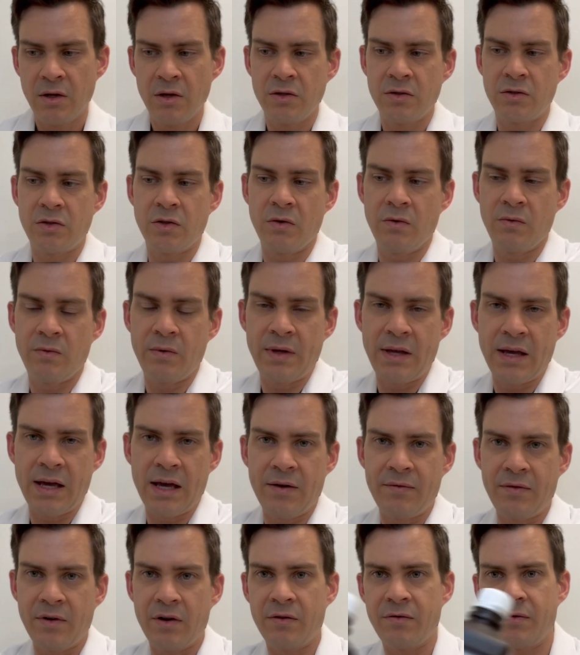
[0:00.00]
So we
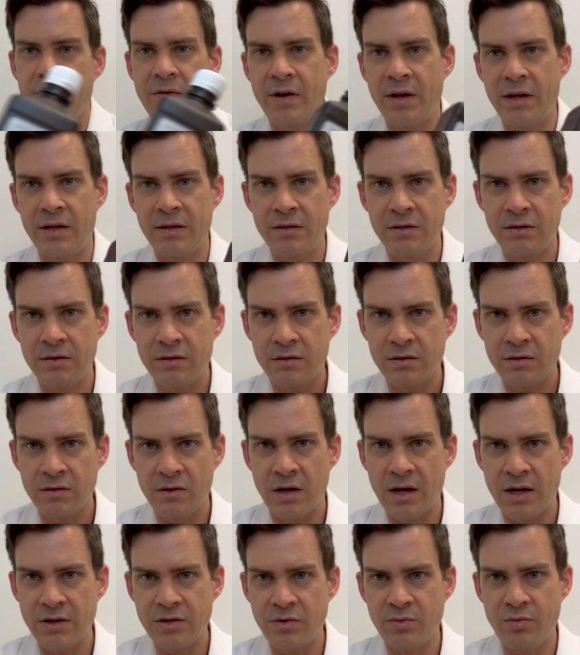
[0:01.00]
have our friends
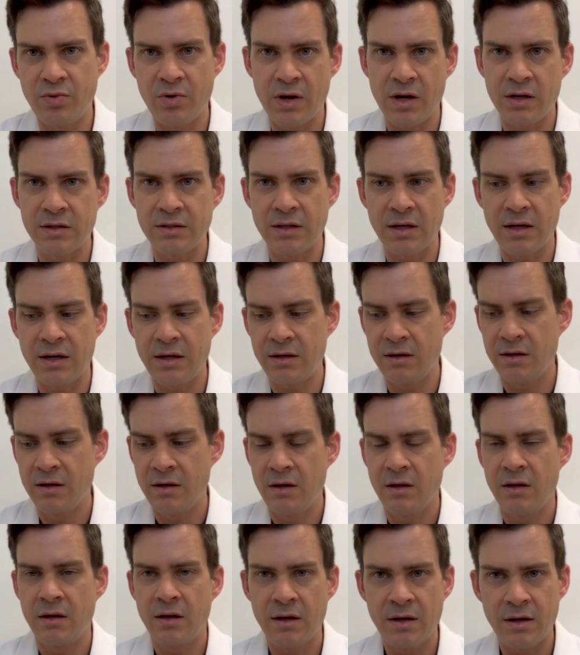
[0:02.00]
hydrogen peroxide
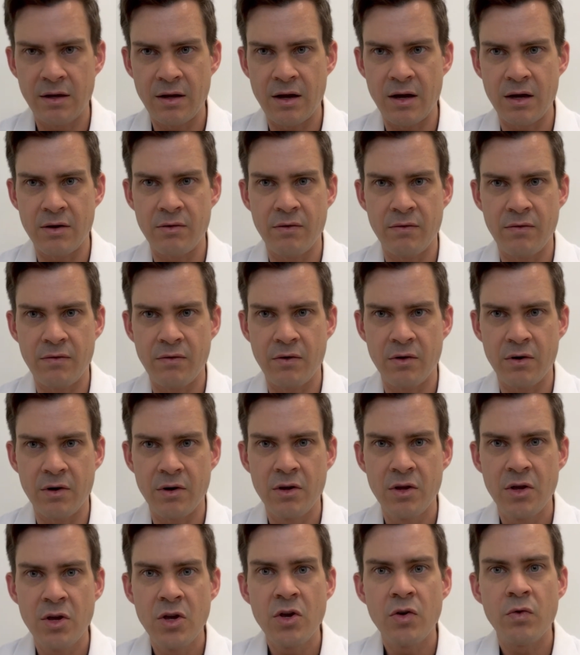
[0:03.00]
and Aquaphor.
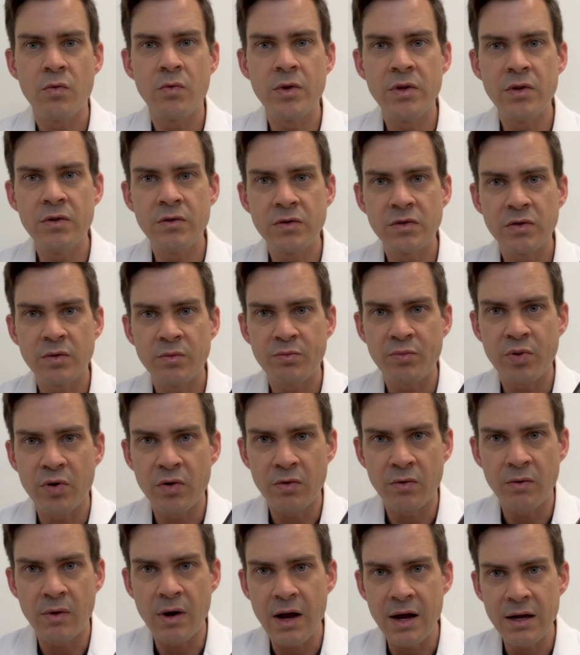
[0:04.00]
We use
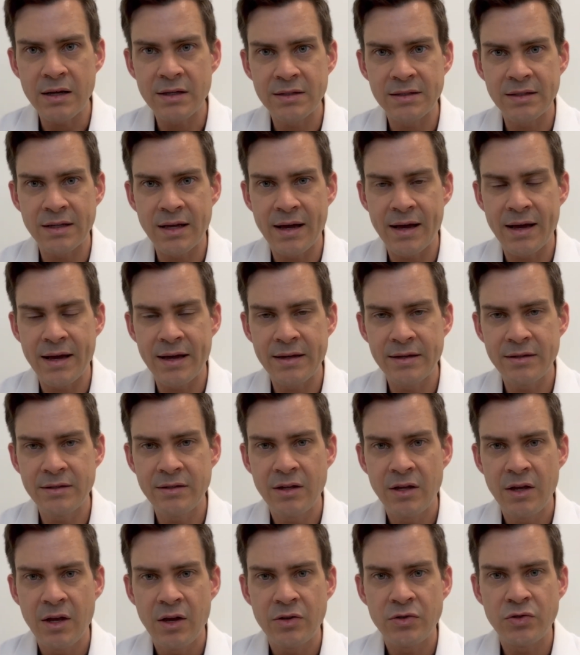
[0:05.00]
peroxide
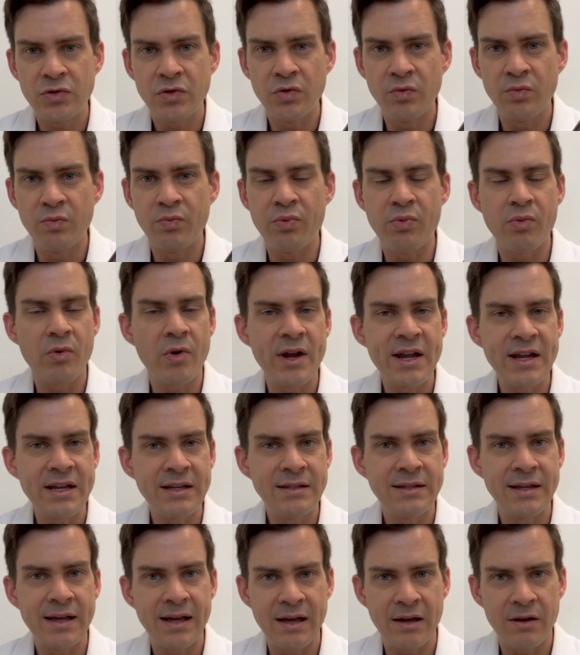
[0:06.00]
to
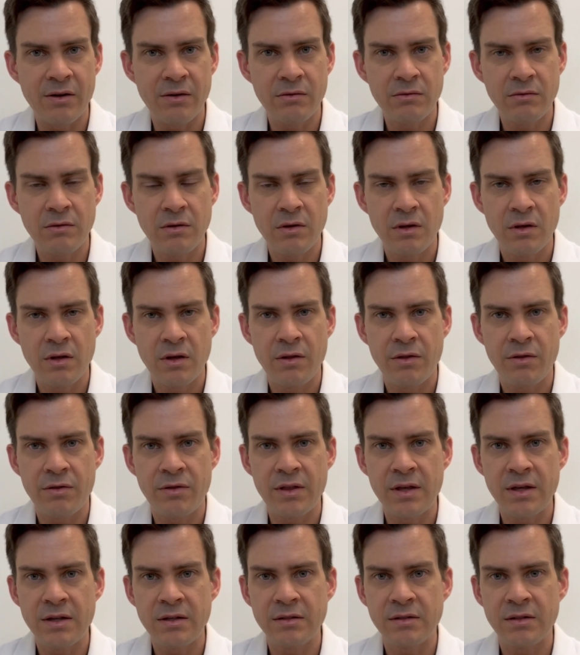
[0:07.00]
break down
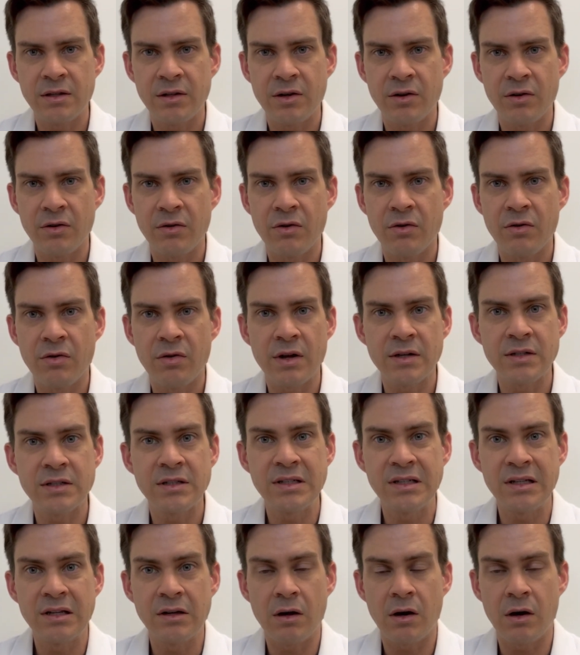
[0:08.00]
things that are
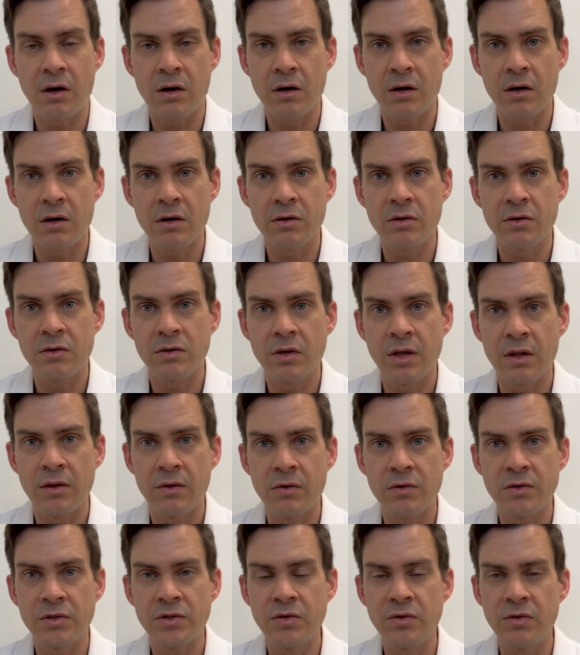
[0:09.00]
crusty and hard, and
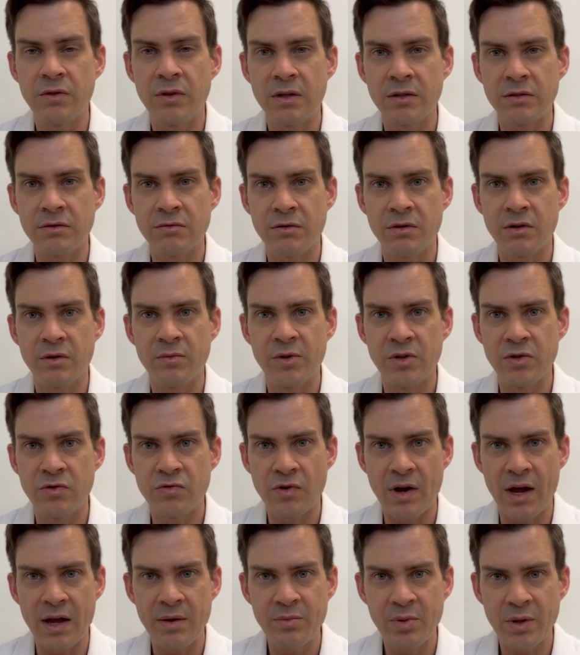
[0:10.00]
those 2 things are going to be
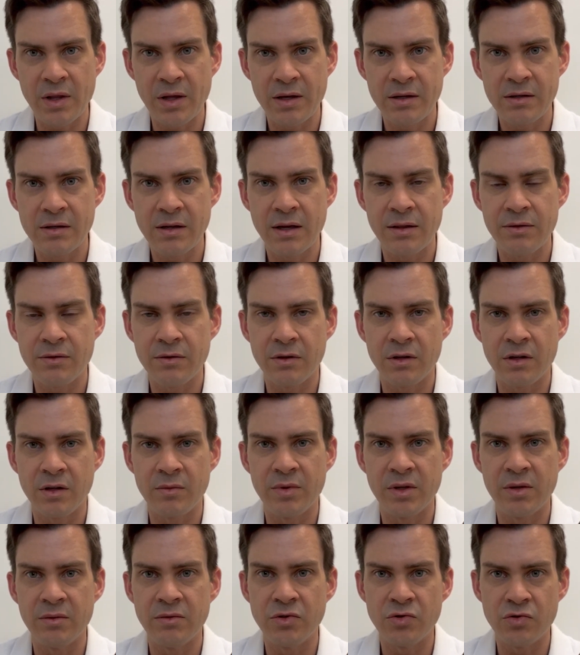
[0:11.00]
dry blood and they're going to
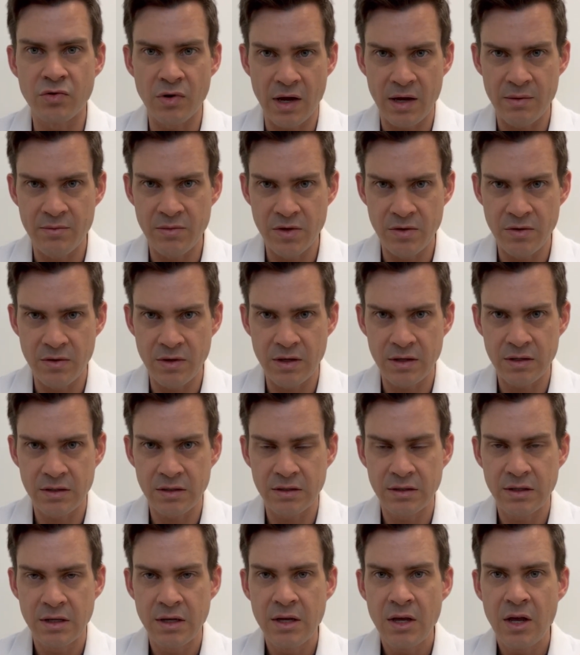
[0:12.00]
be dry mucus.